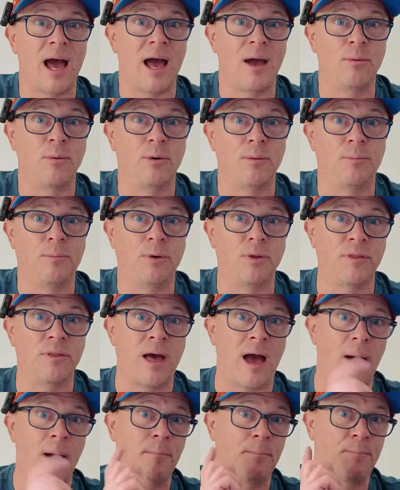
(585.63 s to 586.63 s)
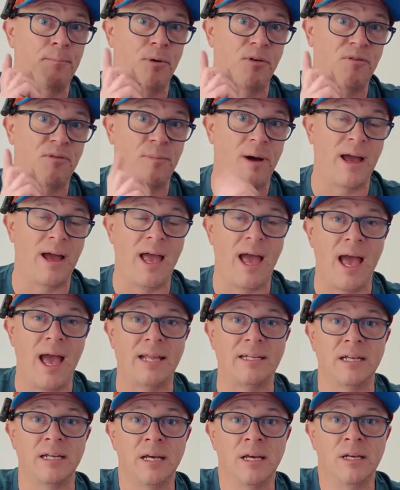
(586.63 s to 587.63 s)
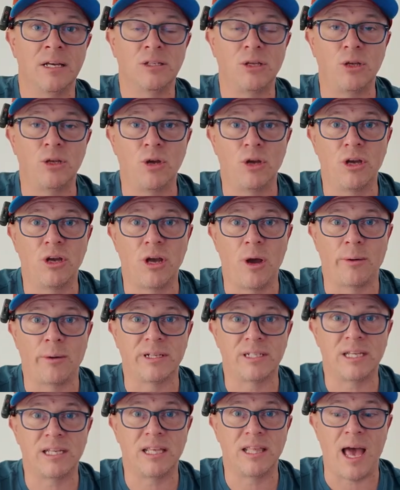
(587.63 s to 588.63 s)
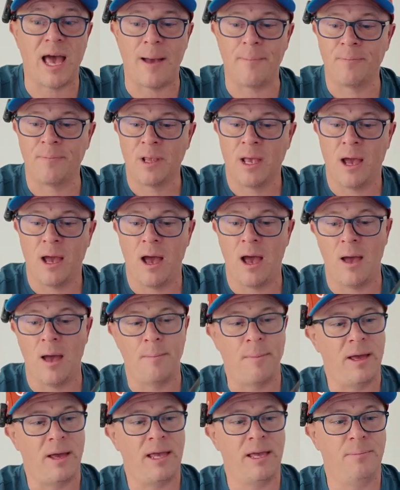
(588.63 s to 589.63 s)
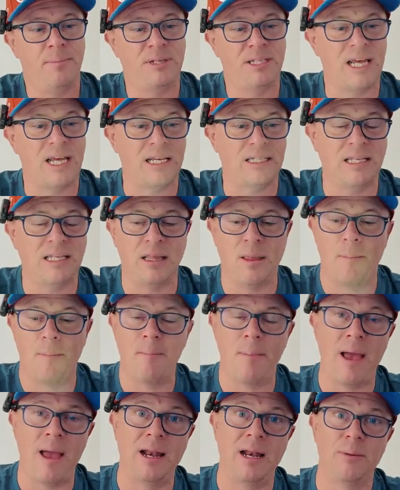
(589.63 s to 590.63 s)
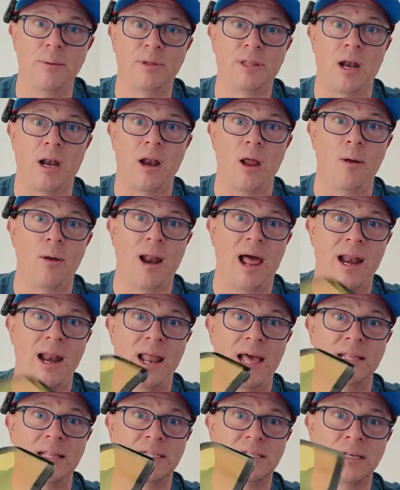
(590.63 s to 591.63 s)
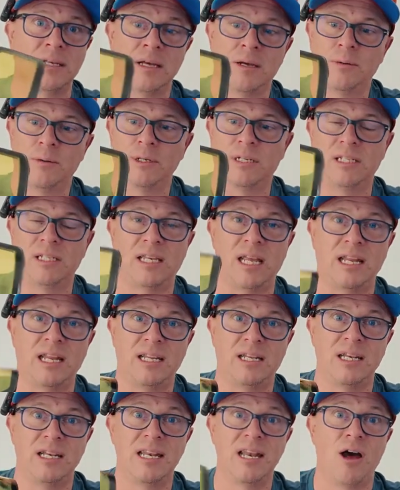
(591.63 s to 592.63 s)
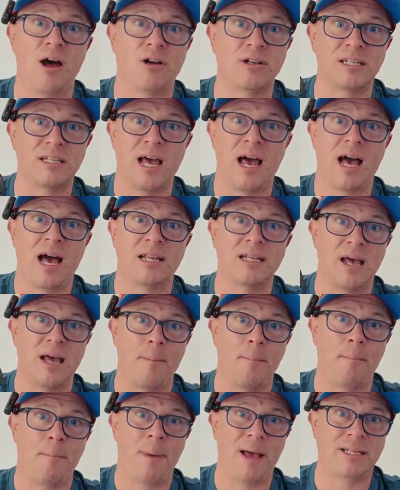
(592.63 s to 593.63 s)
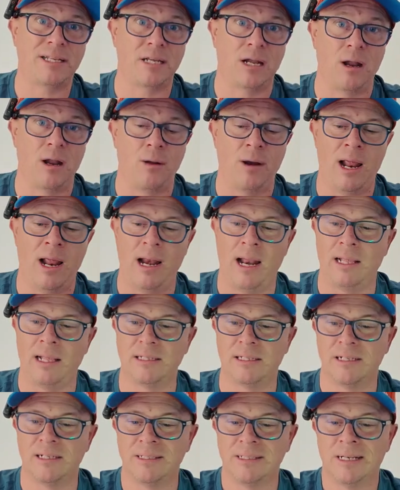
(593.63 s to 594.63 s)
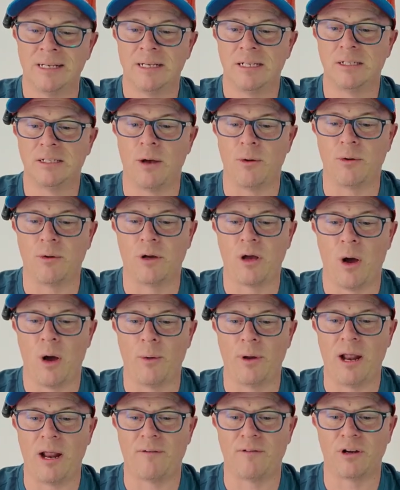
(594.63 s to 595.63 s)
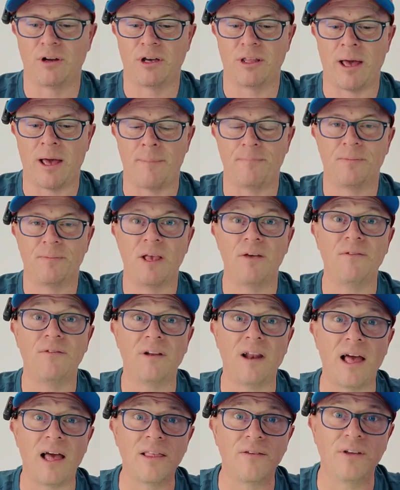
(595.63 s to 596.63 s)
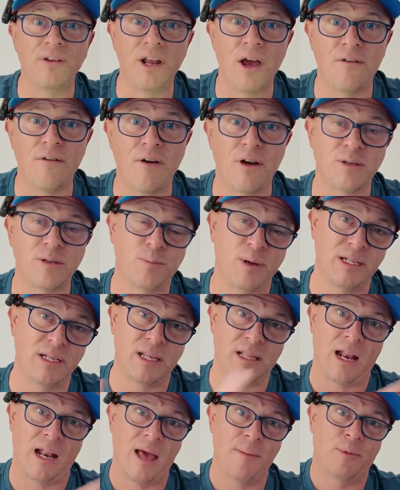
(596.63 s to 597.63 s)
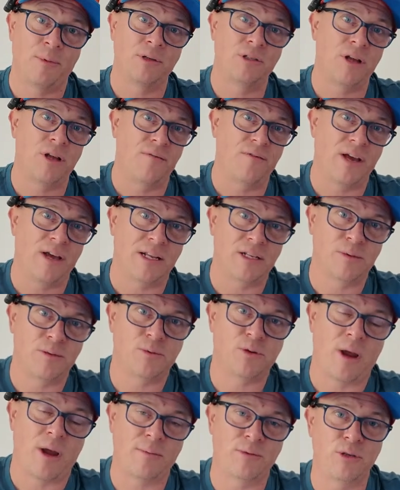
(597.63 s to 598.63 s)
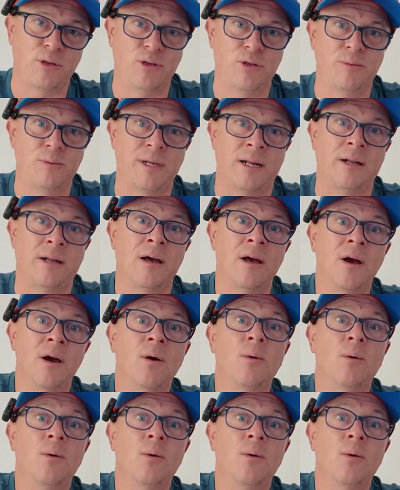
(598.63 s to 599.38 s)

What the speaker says: I will put that above my head so you can go and see that. He tested them mainly with the low light lens, which he said he'd not had a better low light lens. So go and have a look at that. If you like the video, folks, please hit the like button. Don't forget to subscribe to the YouTube channel.